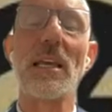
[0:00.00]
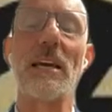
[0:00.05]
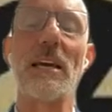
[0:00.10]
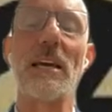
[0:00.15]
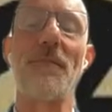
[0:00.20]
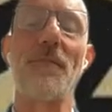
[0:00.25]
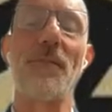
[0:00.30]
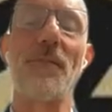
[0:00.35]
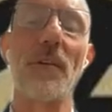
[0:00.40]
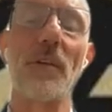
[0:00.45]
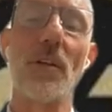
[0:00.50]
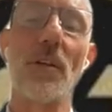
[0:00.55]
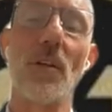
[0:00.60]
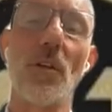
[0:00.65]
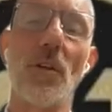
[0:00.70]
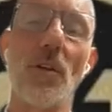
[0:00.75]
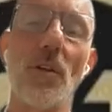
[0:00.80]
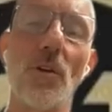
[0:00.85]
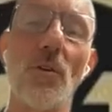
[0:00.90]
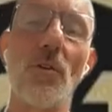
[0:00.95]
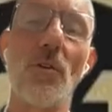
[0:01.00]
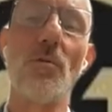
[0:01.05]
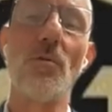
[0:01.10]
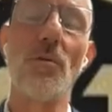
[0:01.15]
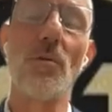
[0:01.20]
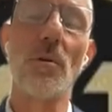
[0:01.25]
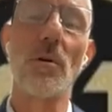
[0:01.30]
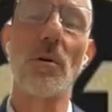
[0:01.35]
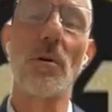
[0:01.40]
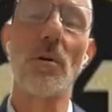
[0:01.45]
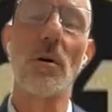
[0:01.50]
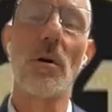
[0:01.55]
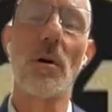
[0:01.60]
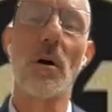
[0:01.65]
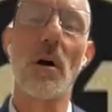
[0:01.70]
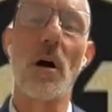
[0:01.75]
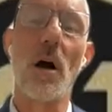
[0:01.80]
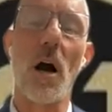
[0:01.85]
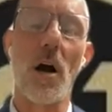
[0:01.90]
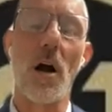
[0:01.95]
if you
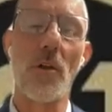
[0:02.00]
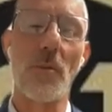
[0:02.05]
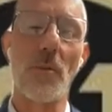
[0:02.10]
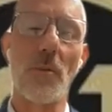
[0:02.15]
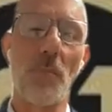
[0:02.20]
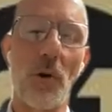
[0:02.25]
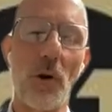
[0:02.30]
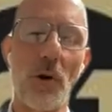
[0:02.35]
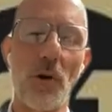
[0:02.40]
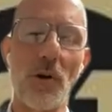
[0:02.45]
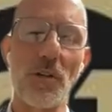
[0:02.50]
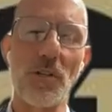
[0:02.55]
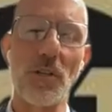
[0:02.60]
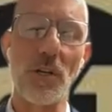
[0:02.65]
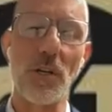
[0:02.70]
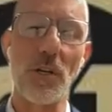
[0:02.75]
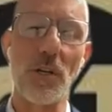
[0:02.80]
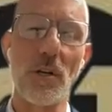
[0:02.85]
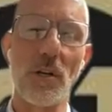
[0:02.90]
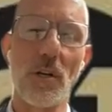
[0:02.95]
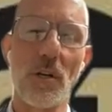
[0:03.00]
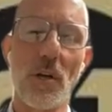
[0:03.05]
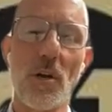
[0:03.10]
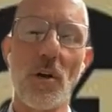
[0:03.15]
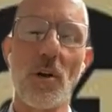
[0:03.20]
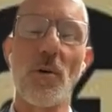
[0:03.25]
are the person